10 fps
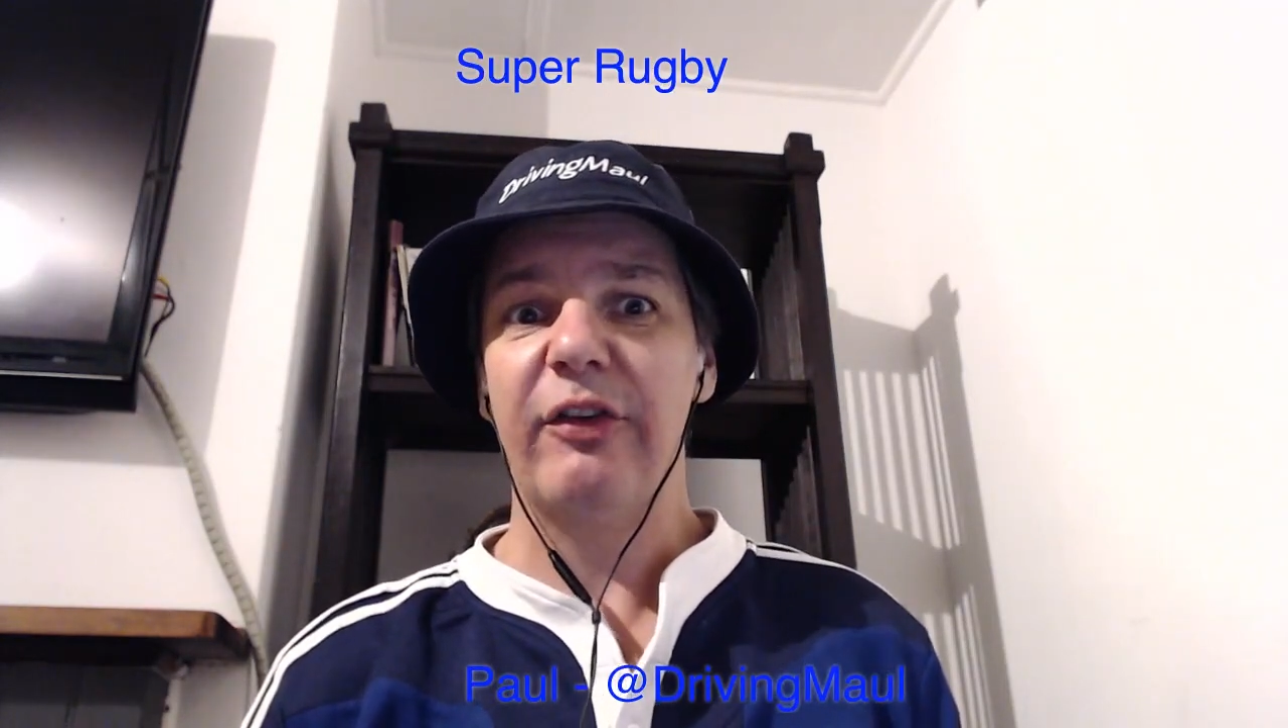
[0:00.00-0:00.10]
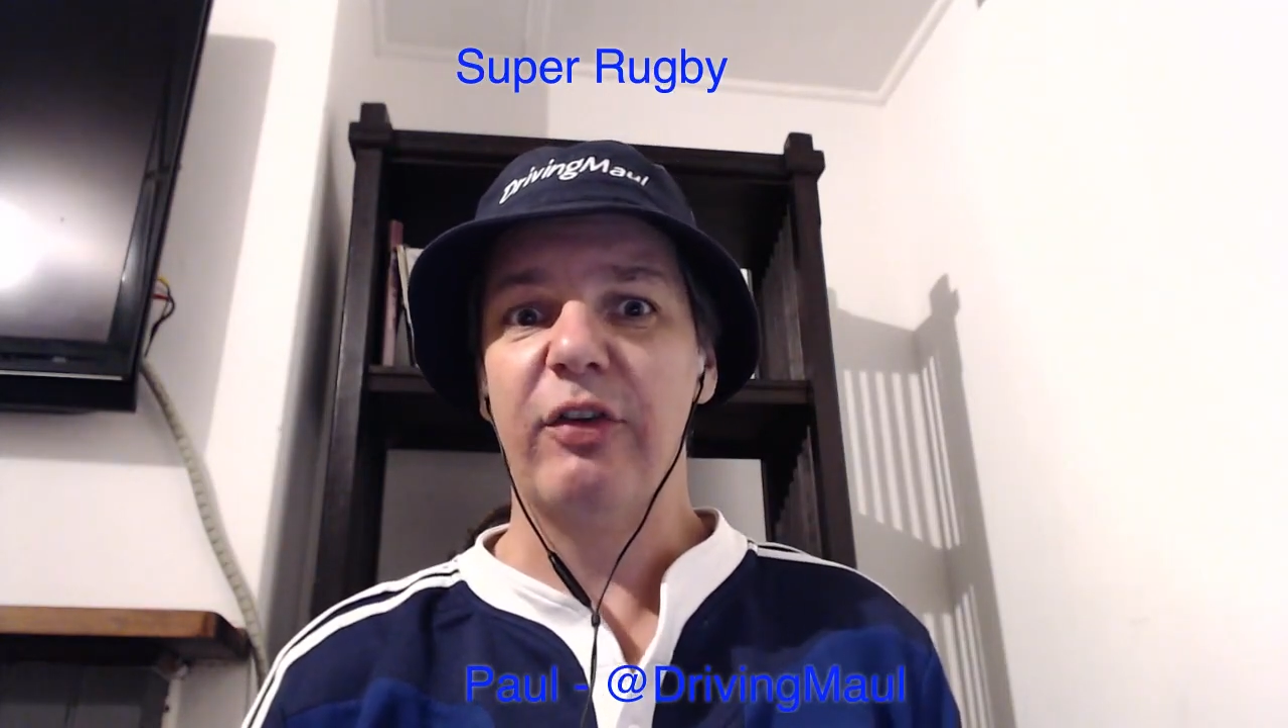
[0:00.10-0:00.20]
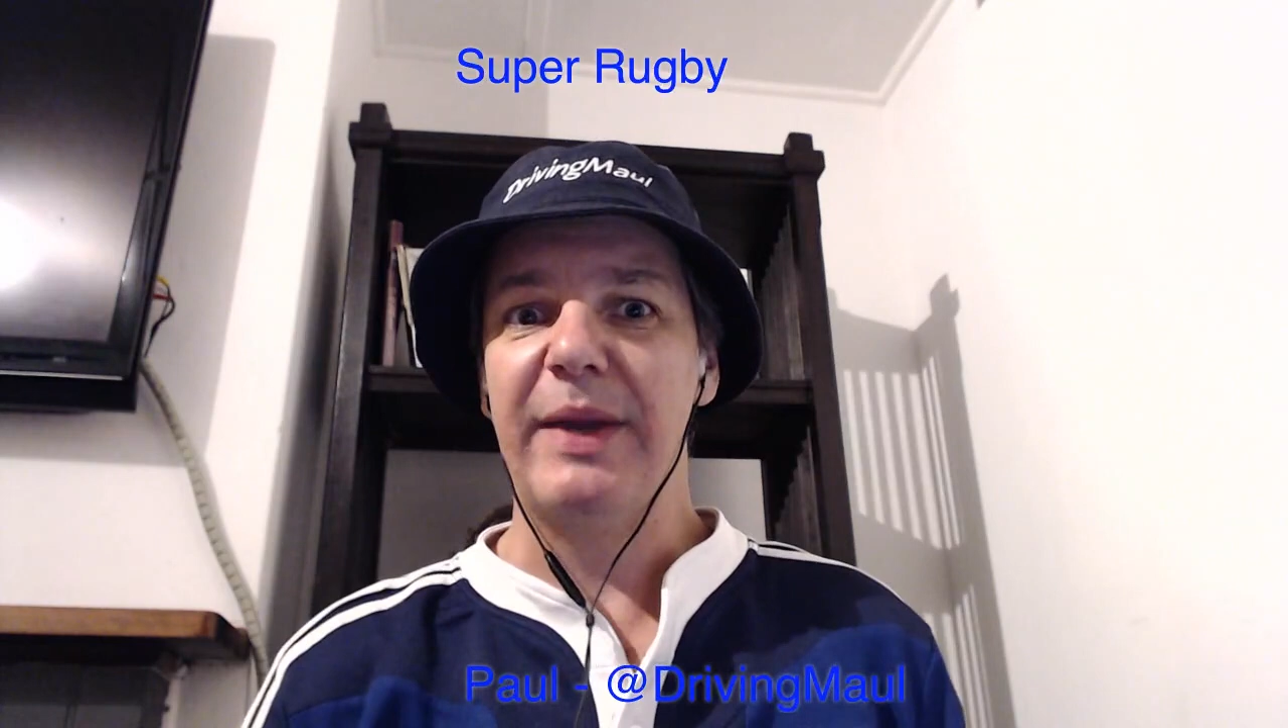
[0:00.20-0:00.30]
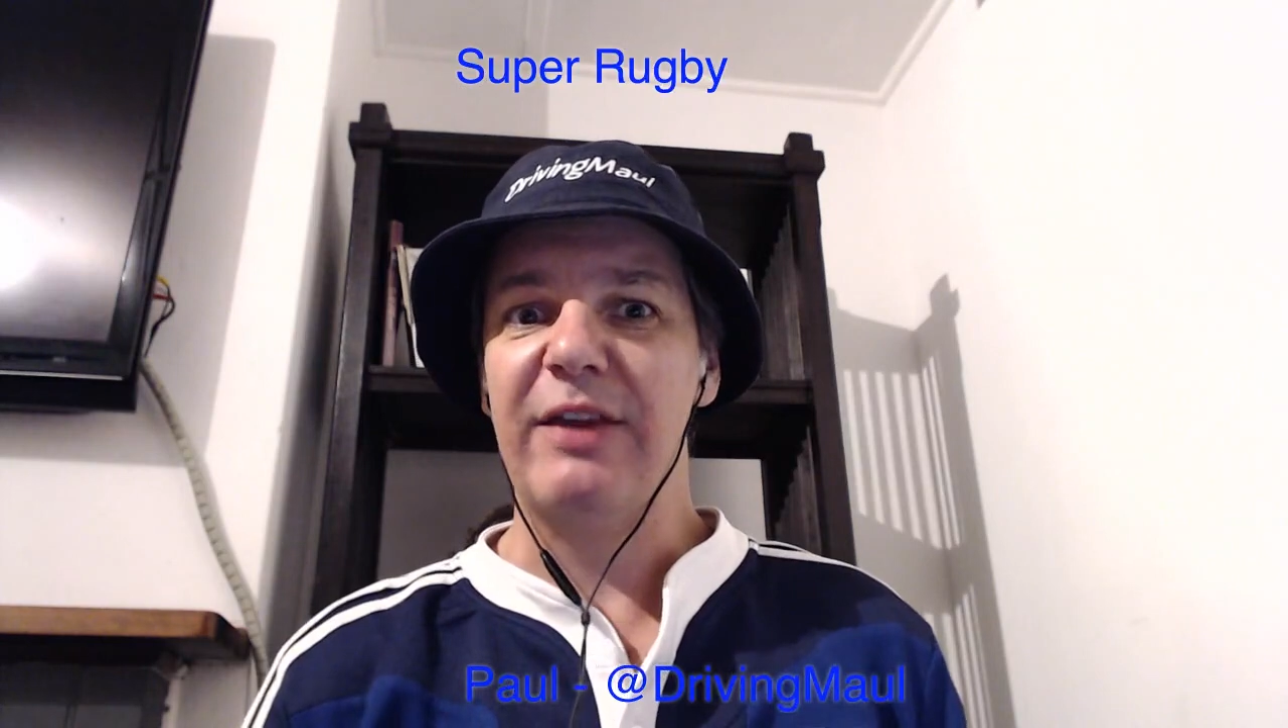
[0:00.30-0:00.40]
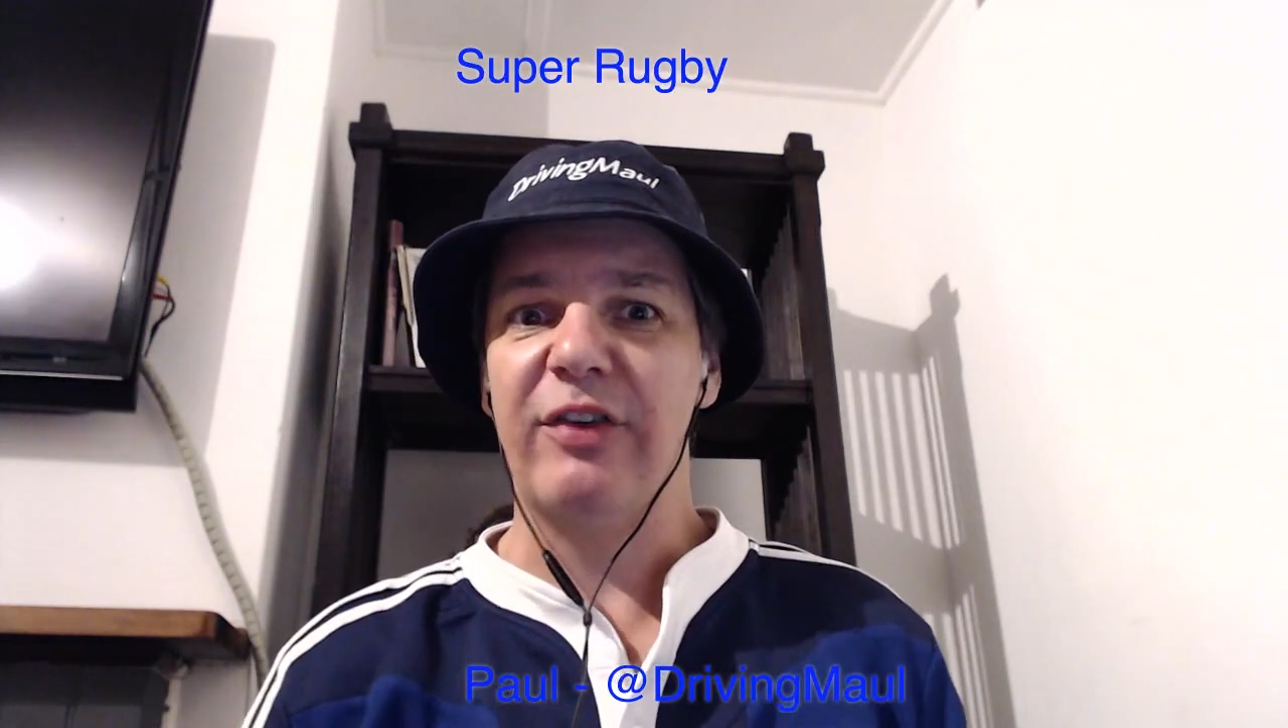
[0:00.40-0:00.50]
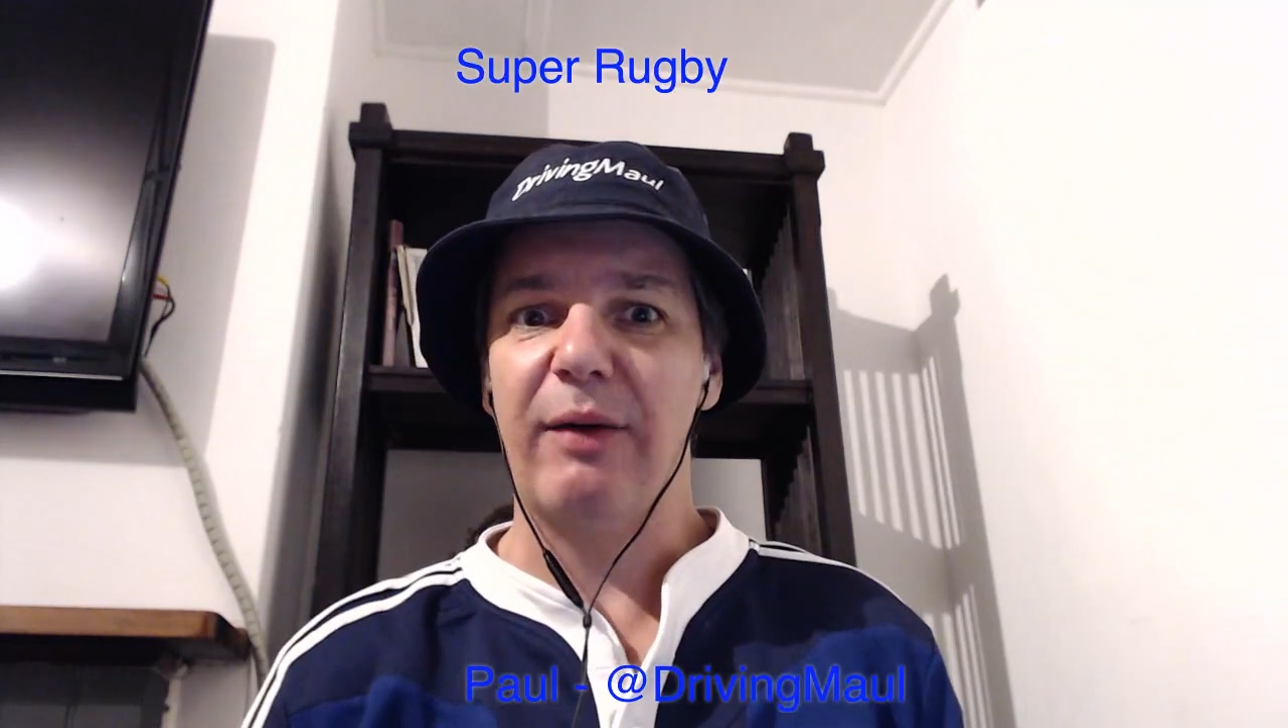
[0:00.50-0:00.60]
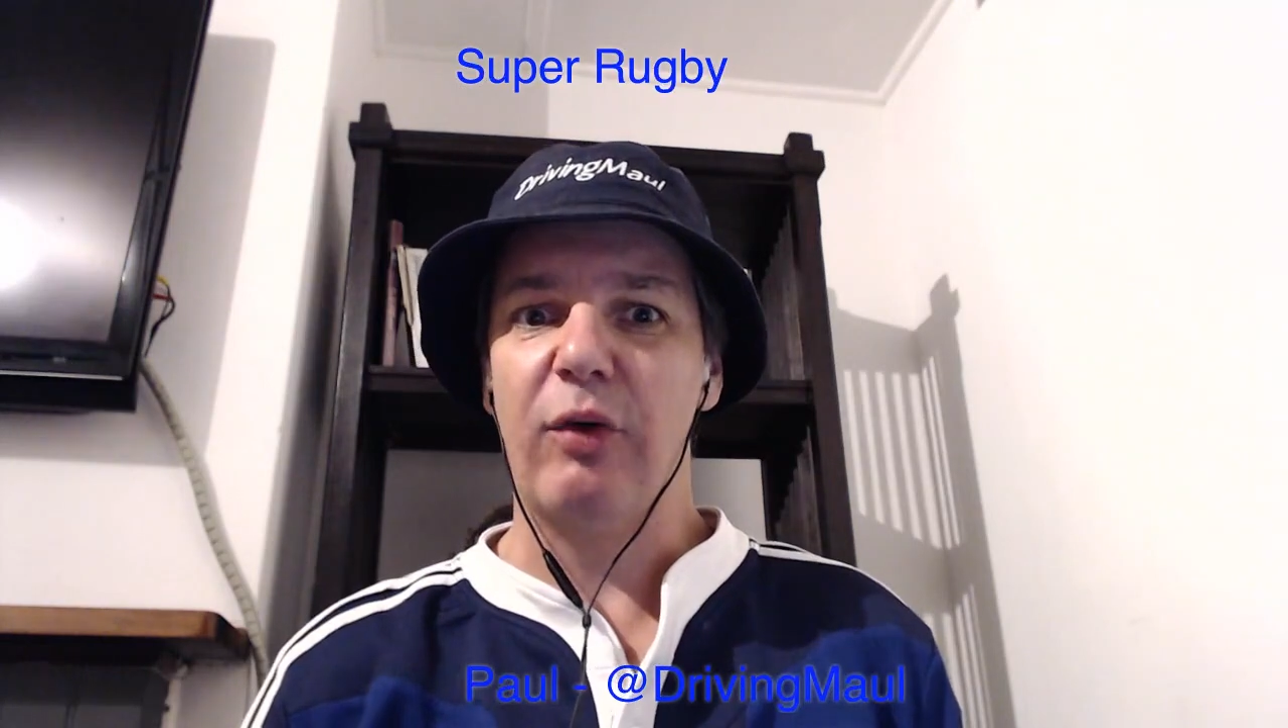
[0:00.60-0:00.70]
To me, so